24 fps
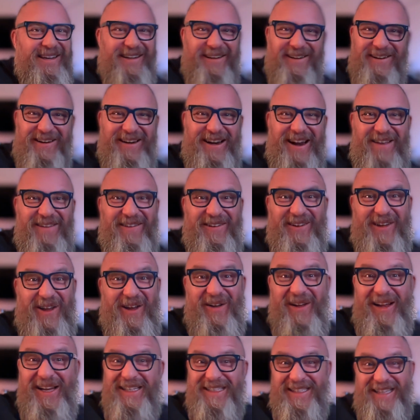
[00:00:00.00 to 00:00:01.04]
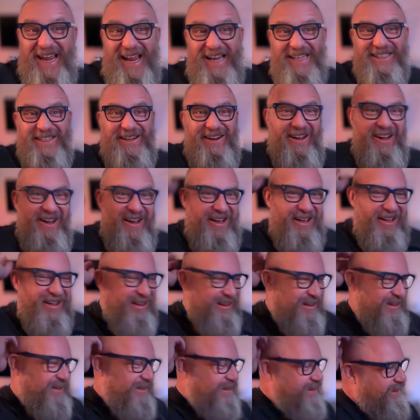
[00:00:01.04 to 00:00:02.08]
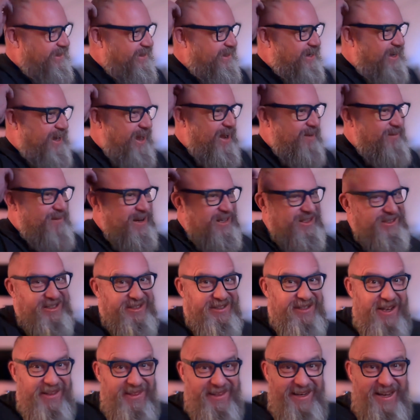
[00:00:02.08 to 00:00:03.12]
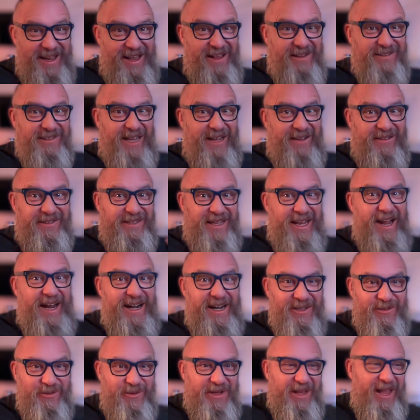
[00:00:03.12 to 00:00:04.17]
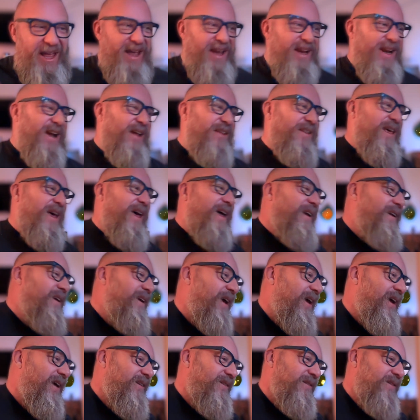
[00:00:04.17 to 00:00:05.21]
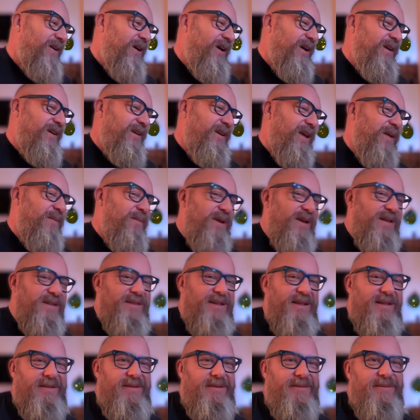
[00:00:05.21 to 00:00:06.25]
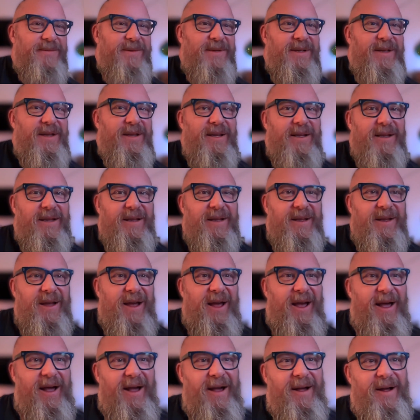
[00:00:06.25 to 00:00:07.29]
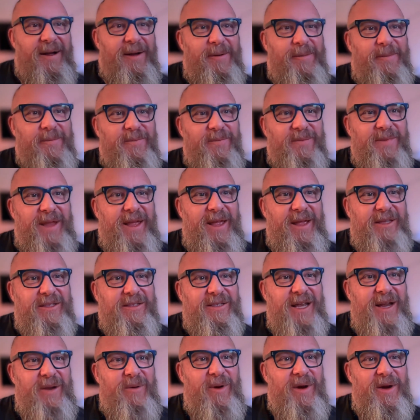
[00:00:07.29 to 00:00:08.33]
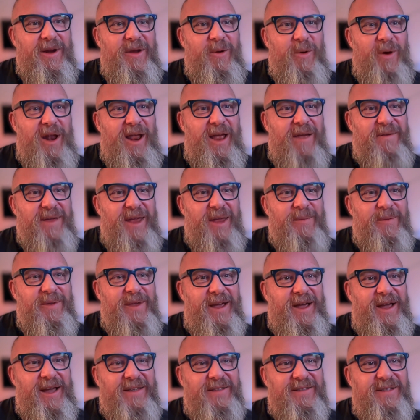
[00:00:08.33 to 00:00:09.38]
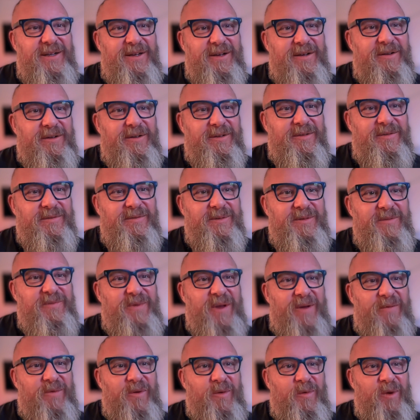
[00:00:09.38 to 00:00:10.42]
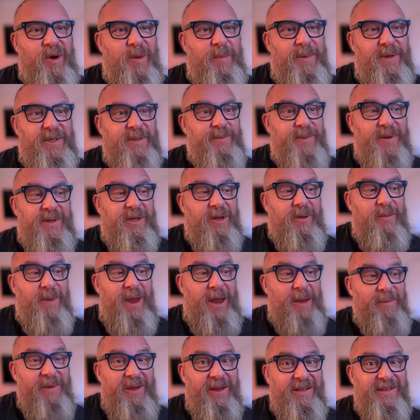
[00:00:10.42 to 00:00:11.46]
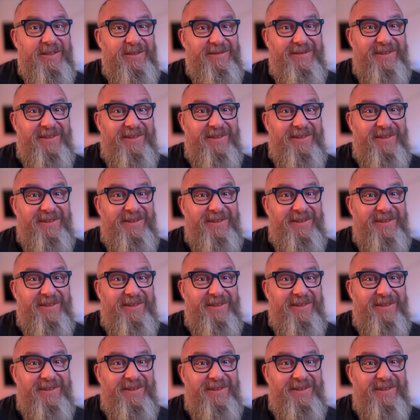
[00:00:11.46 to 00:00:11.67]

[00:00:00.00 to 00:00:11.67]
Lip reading: you're gonna have to go and change it all and make sure nothing else outside is relying on that. Yeah, so that makes sense. Yeah, that's kind of where you want to have APIs that are fit for purpose, but there may be